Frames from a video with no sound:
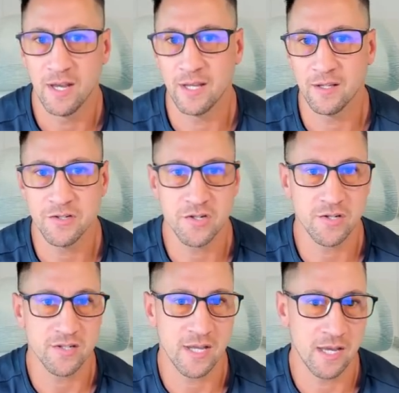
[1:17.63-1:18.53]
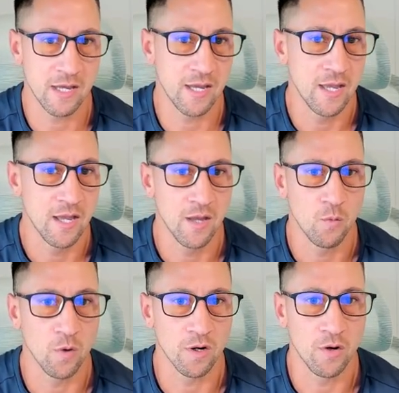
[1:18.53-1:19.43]
And let's just say
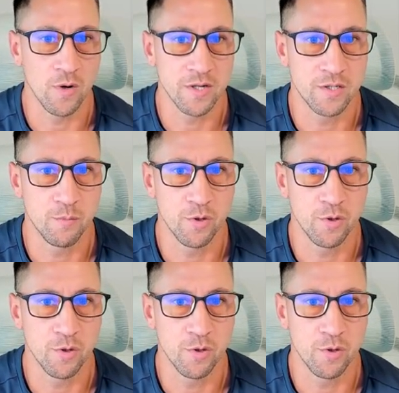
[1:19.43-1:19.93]
we're going to